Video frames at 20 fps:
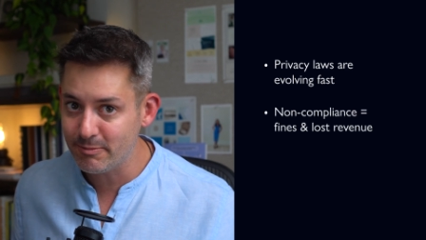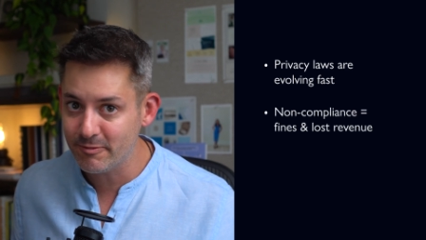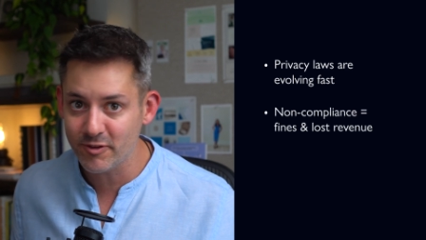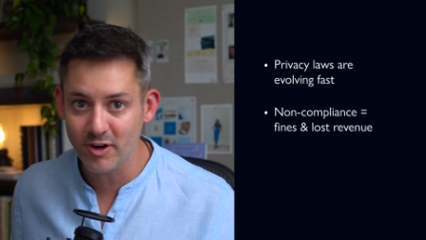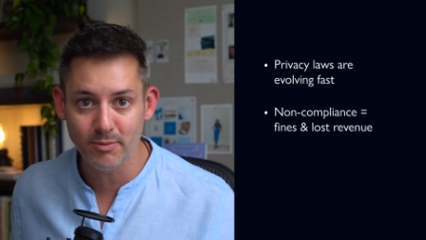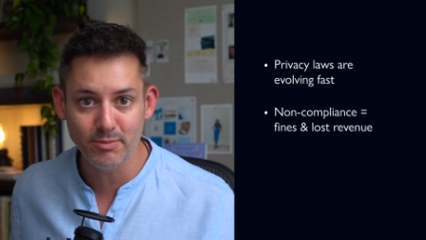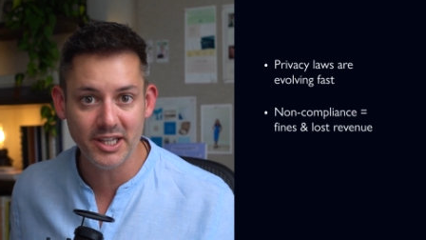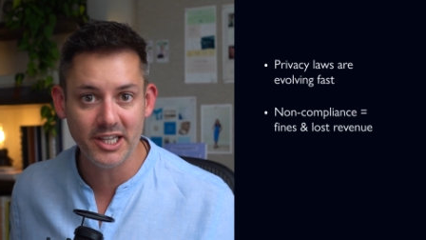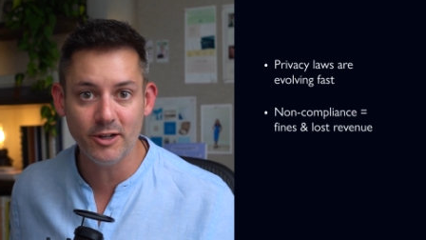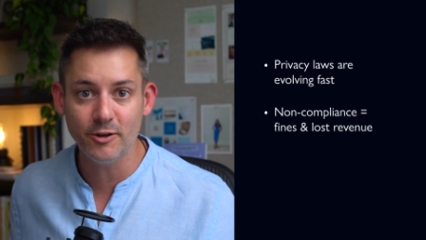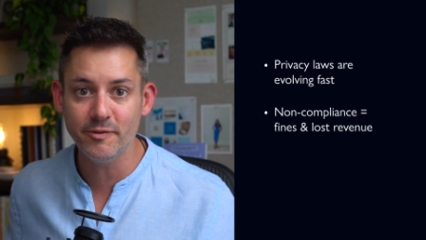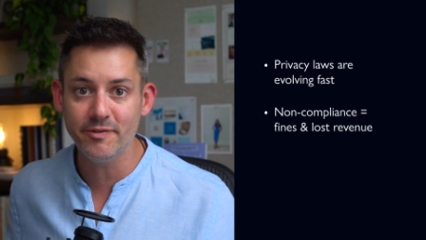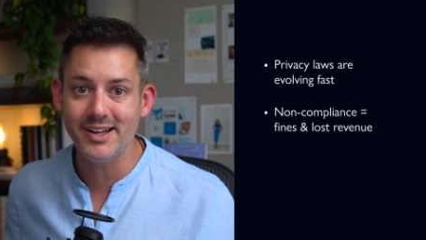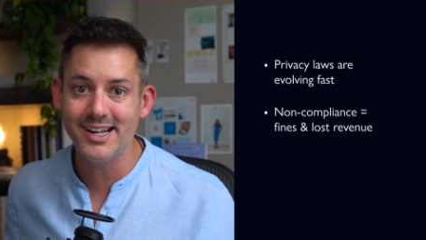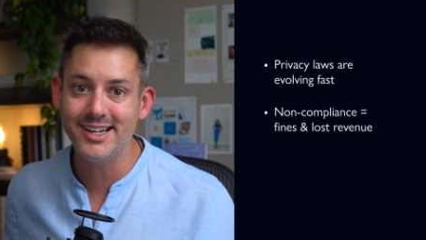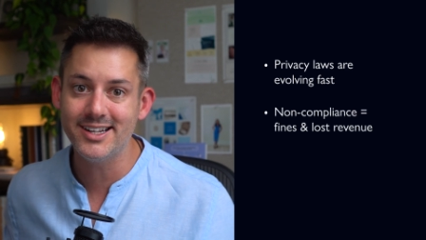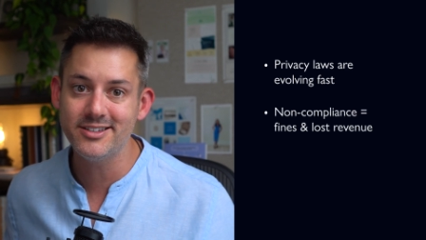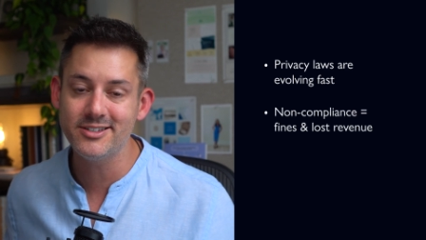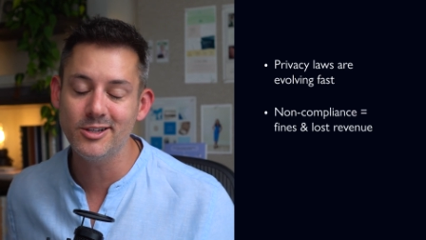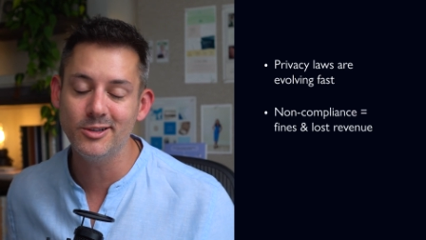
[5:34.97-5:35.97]
from legal
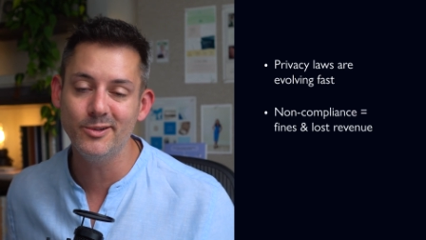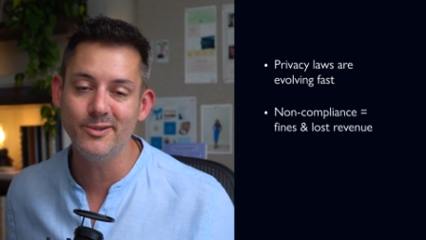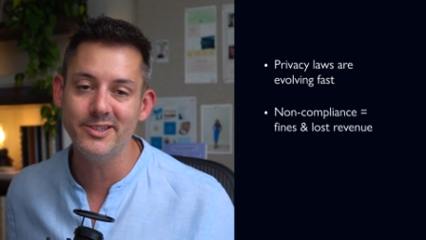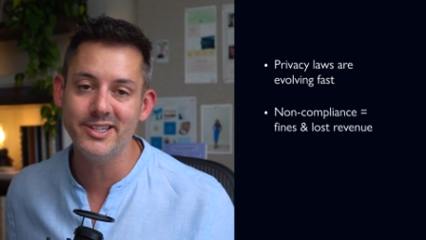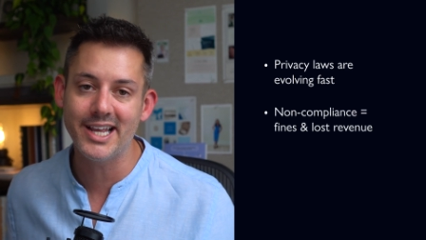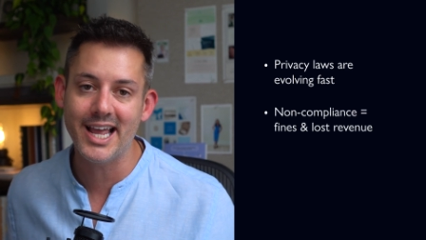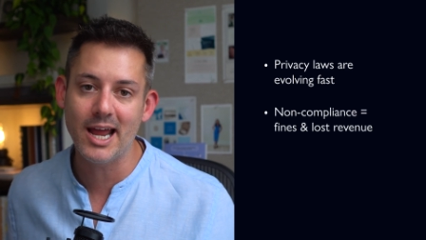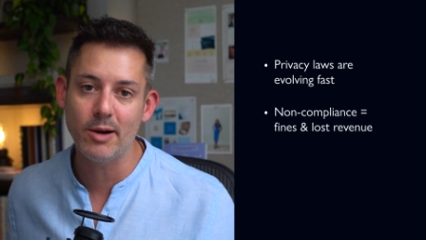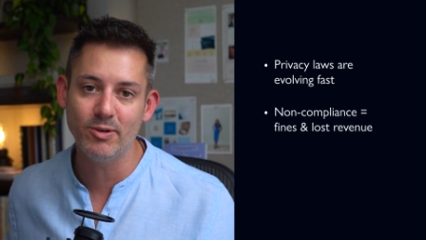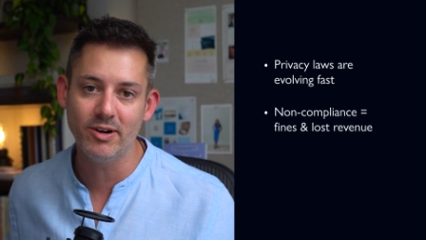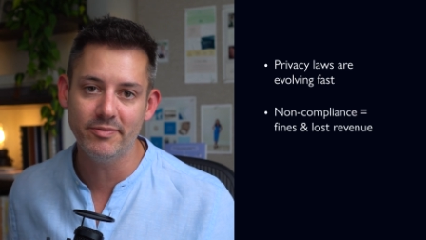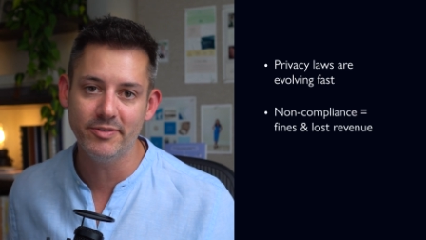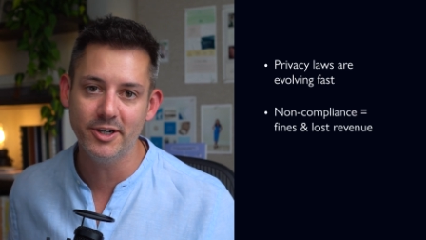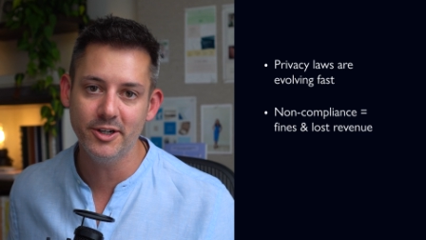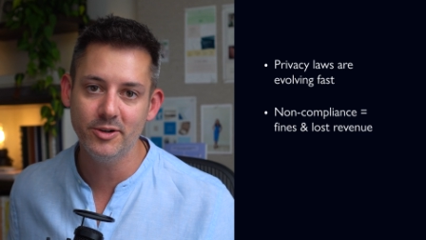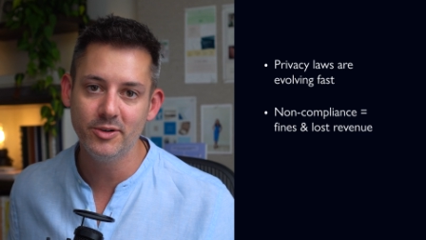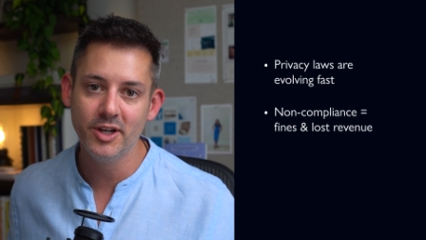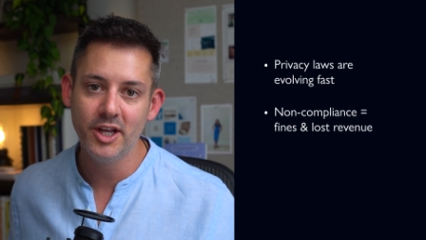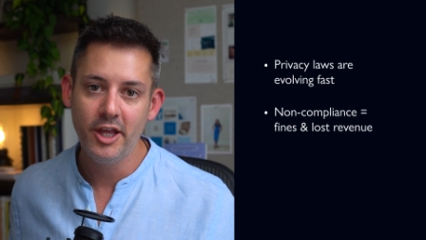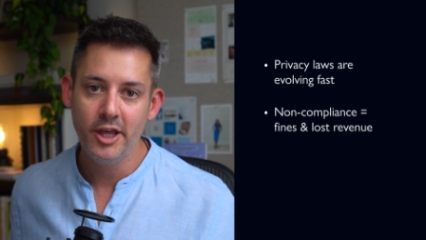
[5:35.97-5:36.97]
fines to losing ad revenue.